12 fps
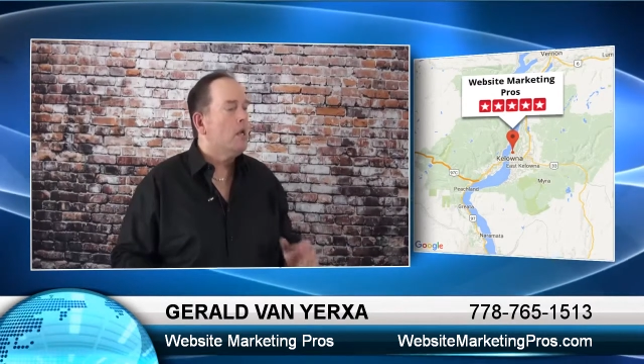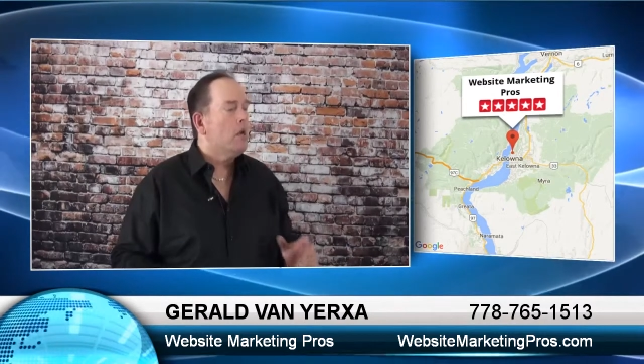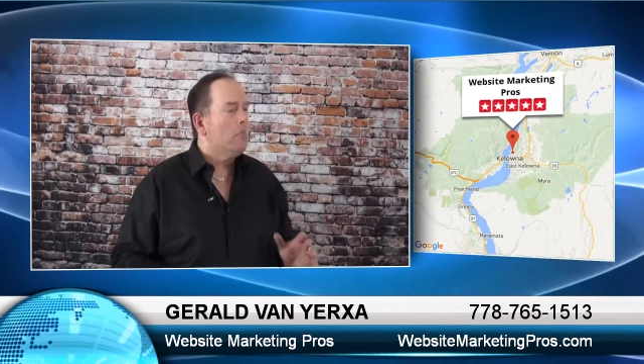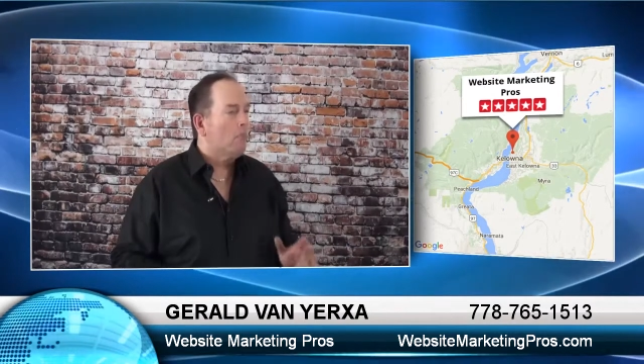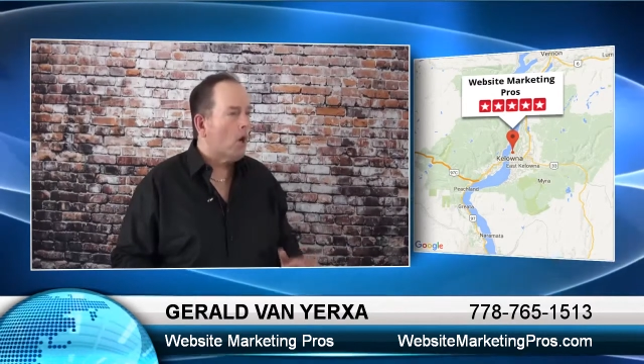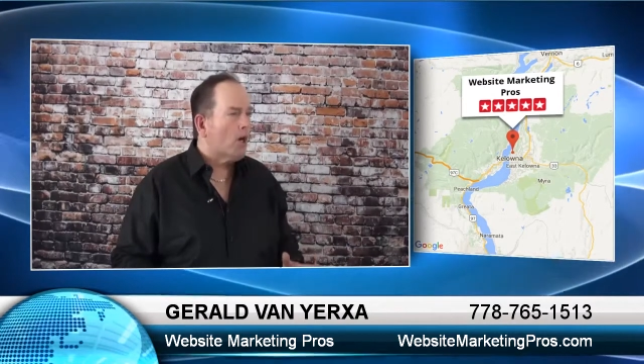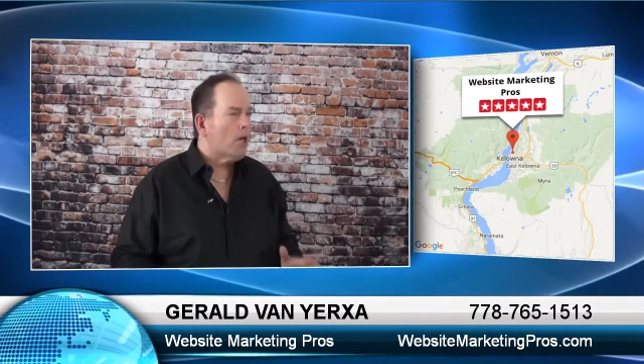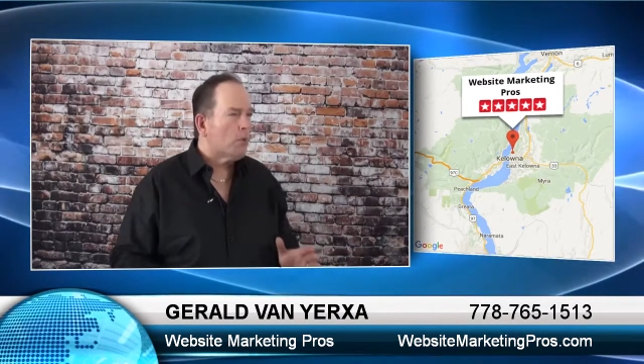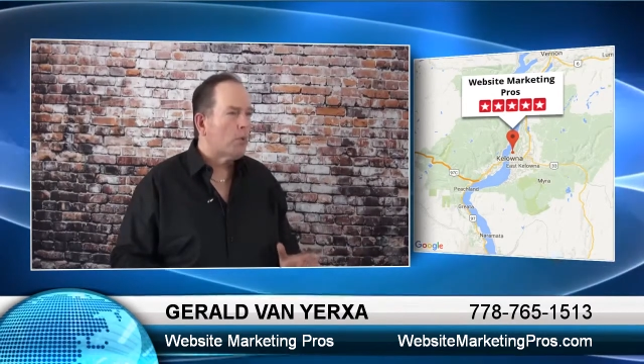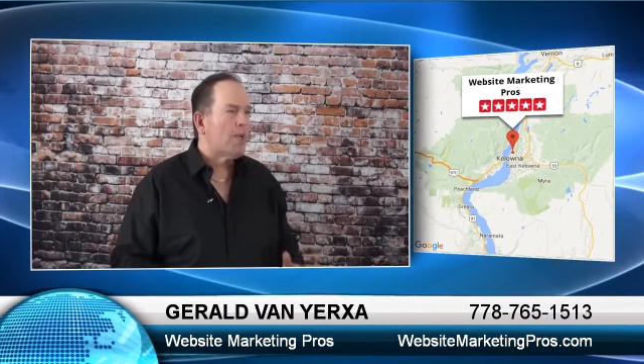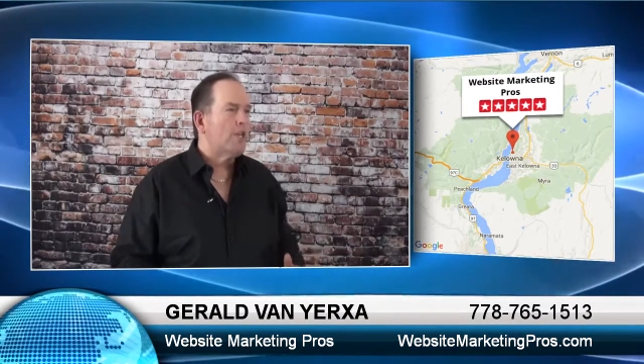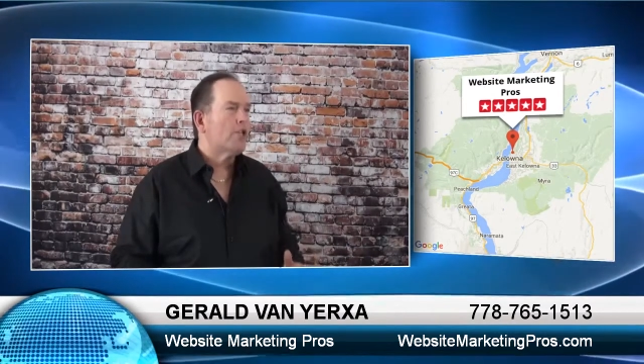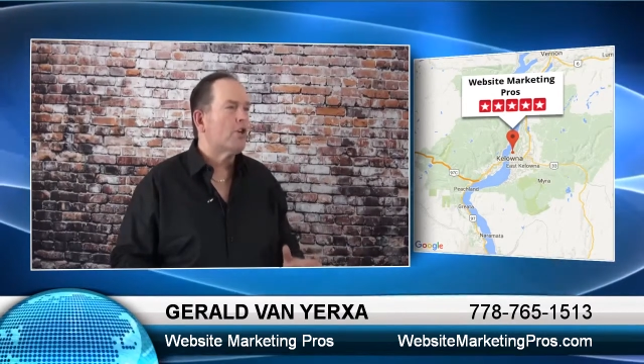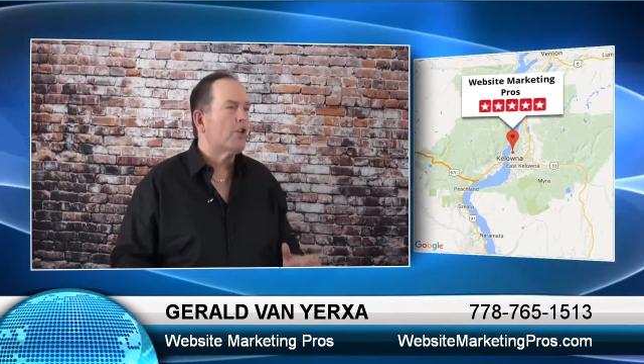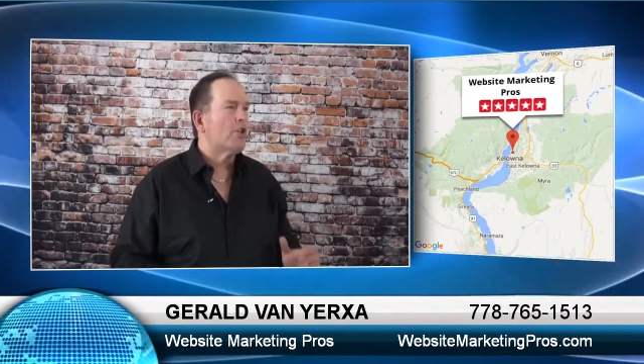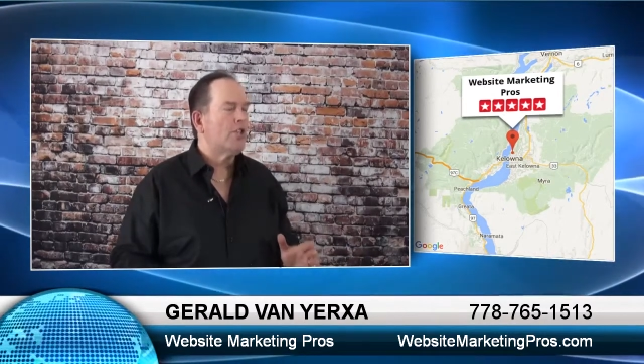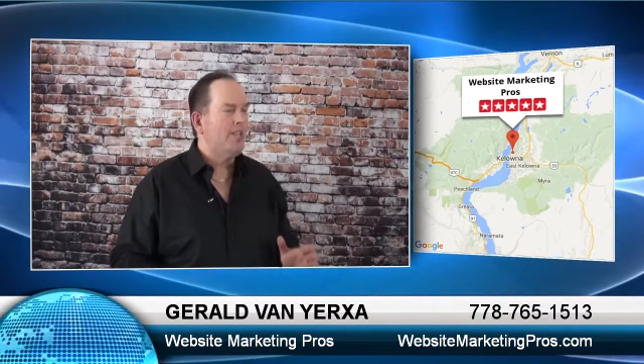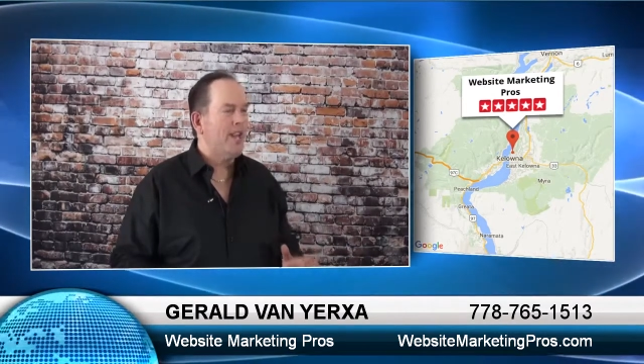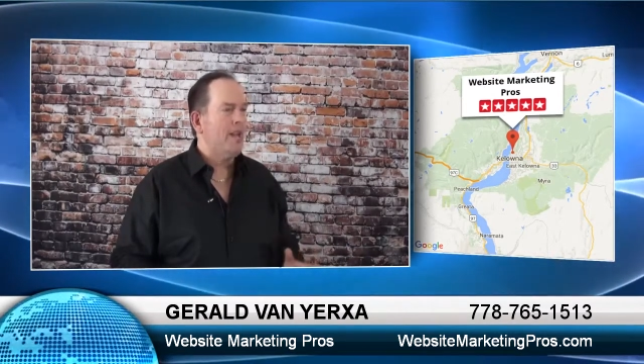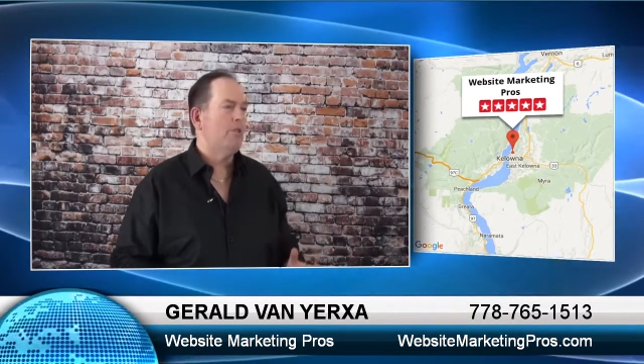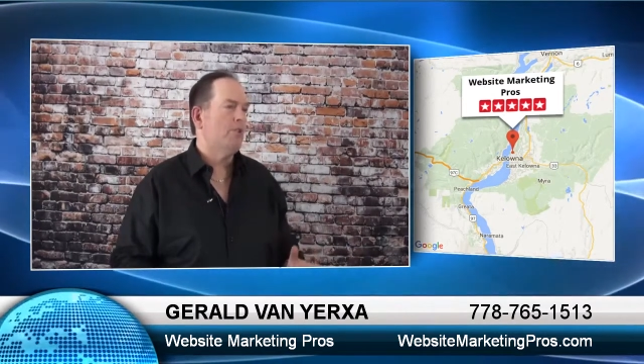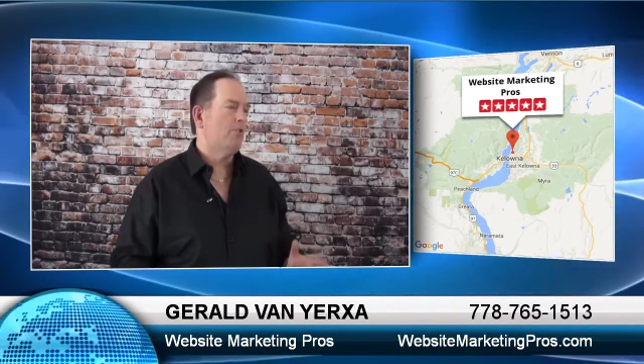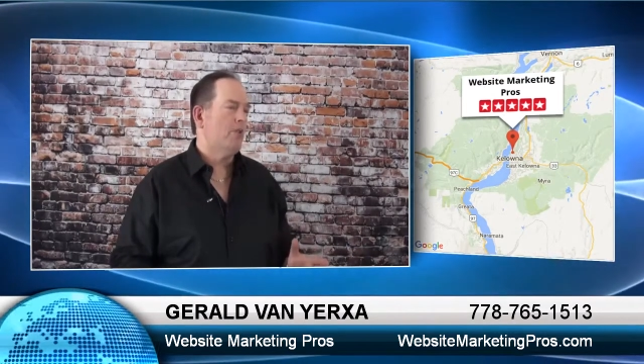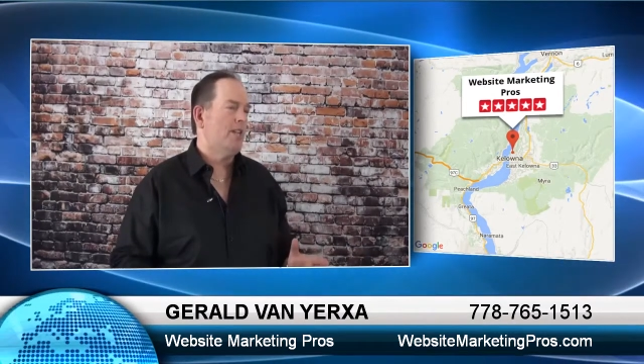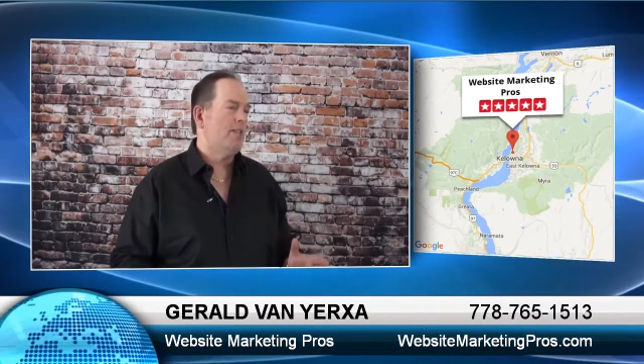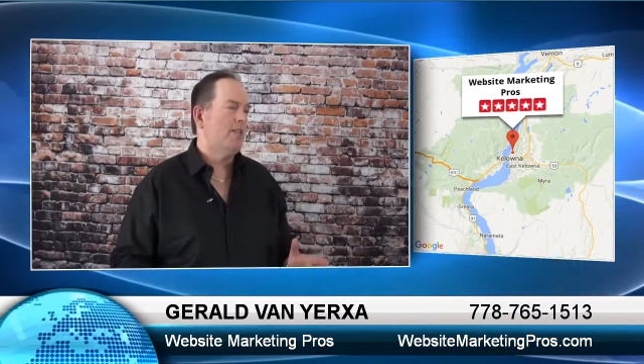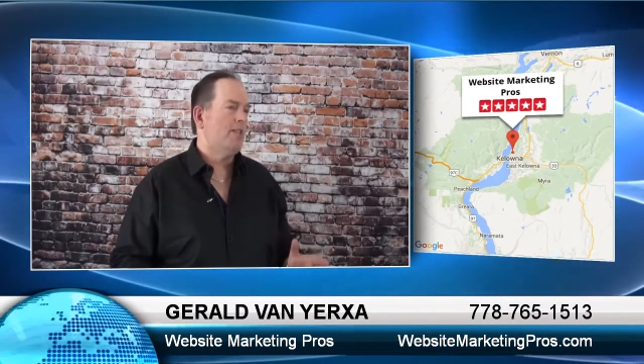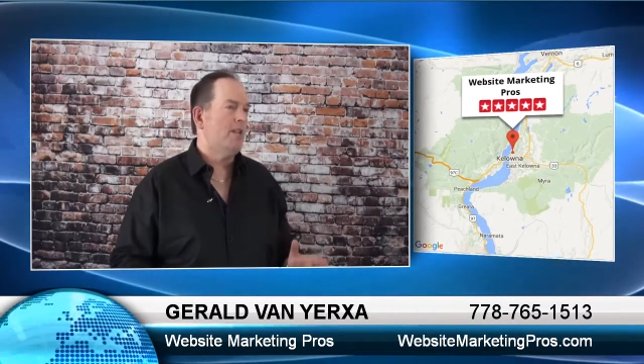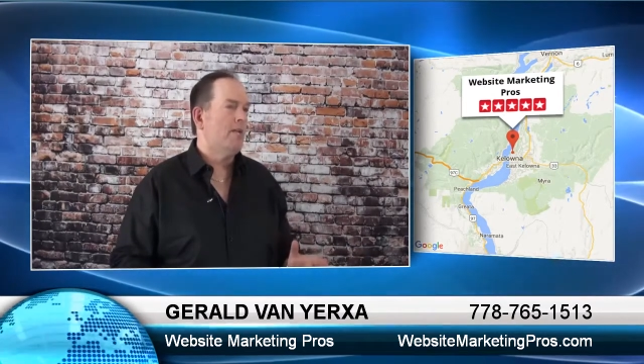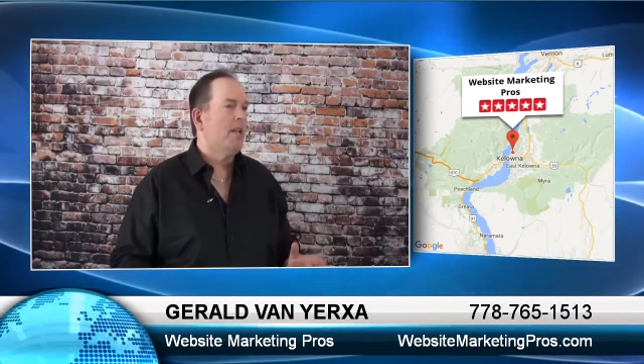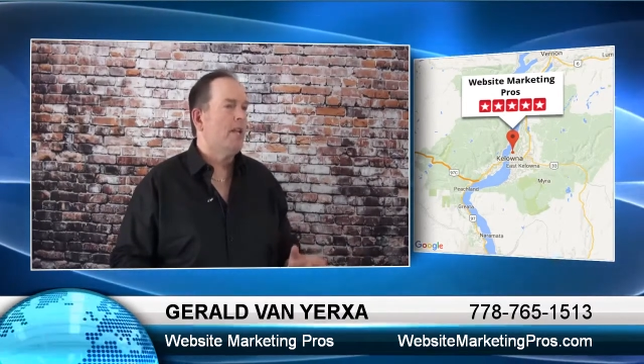Market research demonstrates that,